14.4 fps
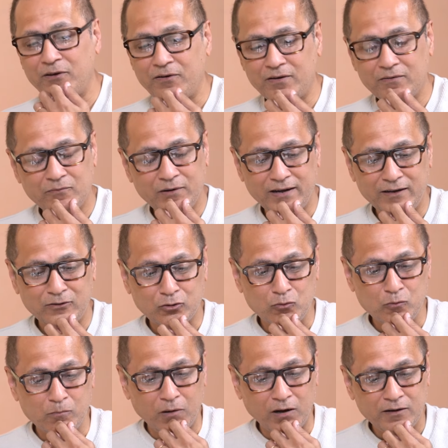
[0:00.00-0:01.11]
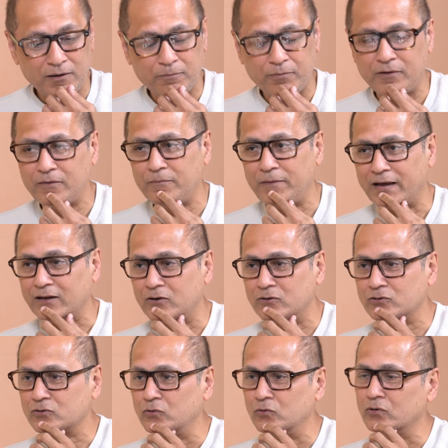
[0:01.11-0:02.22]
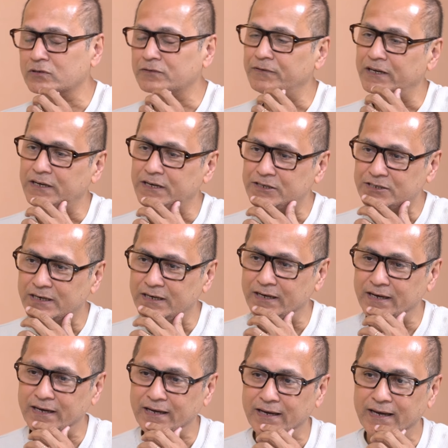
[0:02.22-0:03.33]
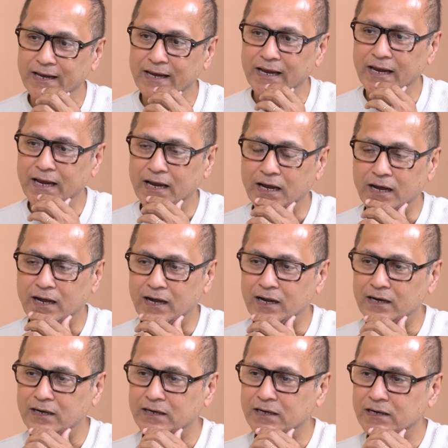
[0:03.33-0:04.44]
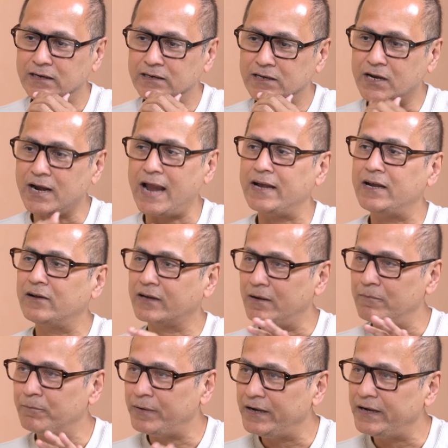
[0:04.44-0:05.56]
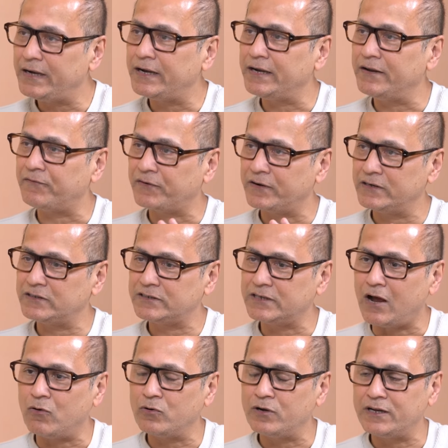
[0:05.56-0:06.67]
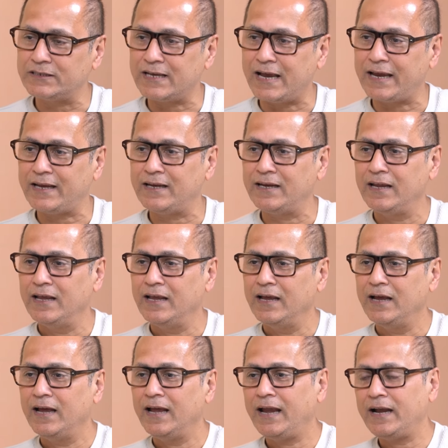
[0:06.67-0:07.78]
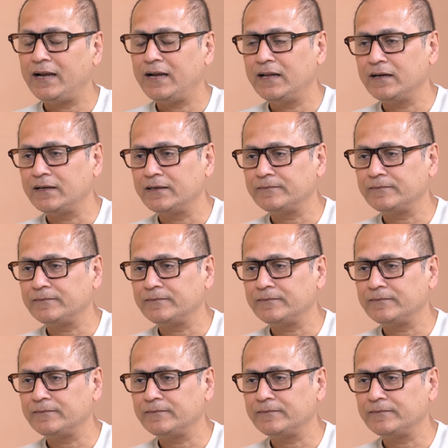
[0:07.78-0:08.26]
we went through multiple background scores. We initially tried a completely different sound design, and